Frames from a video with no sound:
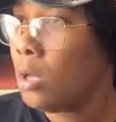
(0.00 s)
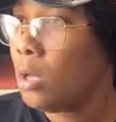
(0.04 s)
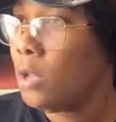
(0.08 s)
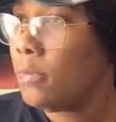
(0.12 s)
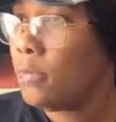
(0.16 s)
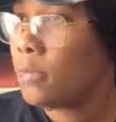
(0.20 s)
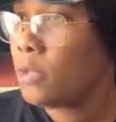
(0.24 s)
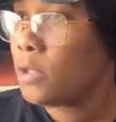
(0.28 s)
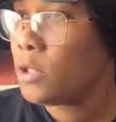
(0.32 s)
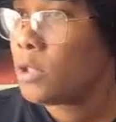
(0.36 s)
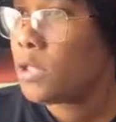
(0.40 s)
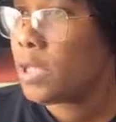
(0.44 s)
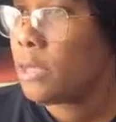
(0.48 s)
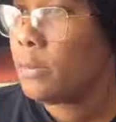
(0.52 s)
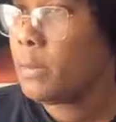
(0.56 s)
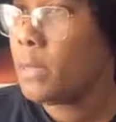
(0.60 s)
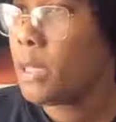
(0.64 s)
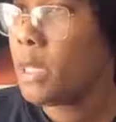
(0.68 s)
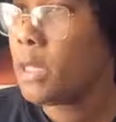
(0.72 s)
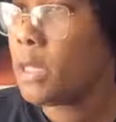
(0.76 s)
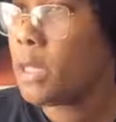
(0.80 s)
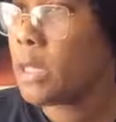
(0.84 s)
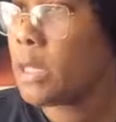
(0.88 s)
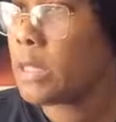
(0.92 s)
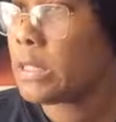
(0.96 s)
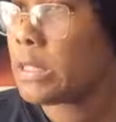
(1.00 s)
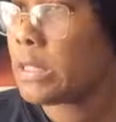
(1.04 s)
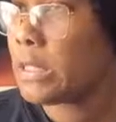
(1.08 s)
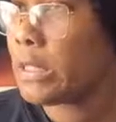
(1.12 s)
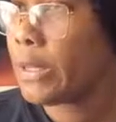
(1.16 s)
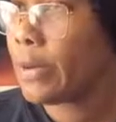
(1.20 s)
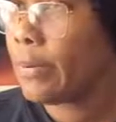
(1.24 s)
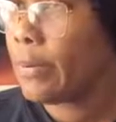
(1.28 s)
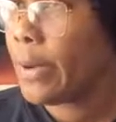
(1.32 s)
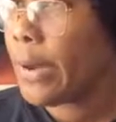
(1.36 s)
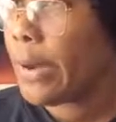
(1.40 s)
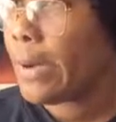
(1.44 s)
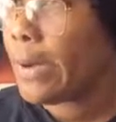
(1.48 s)
If you see me looking to
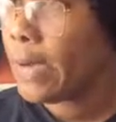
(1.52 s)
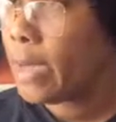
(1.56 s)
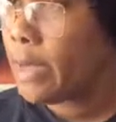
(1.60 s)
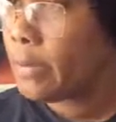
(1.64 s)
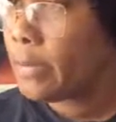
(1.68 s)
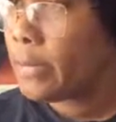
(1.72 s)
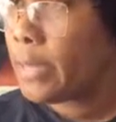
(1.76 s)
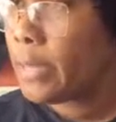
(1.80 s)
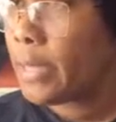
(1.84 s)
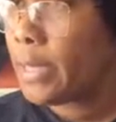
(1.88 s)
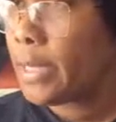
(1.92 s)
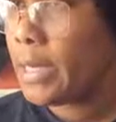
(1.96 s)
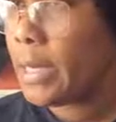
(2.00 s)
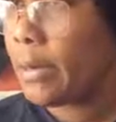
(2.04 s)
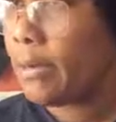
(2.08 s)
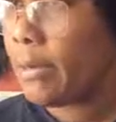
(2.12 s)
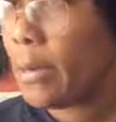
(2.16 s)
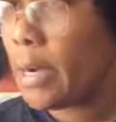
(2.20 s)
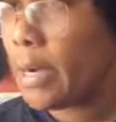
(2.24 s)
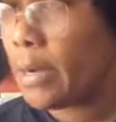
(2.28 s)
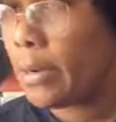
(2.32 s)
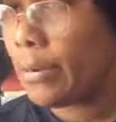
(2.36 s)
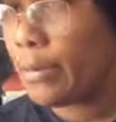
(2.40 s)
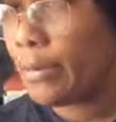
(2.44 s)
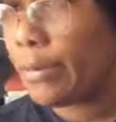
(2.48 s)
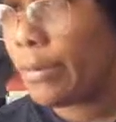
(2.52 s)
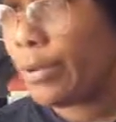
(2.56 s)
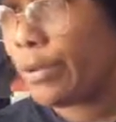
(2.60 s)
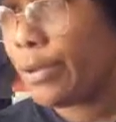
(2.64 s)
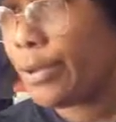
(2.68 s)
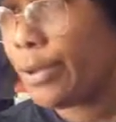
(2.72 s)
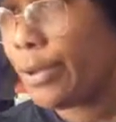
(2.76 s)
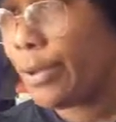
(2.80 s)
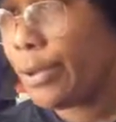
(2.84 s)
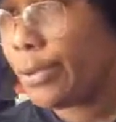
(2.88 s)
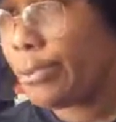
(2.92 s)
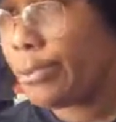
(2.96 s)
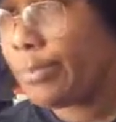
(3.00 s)
the right, I'm looking at my
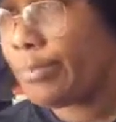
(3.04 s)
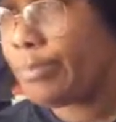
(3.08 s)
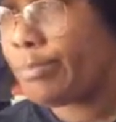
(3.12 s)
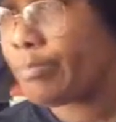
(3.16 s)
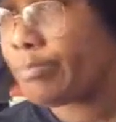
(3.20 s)
computer,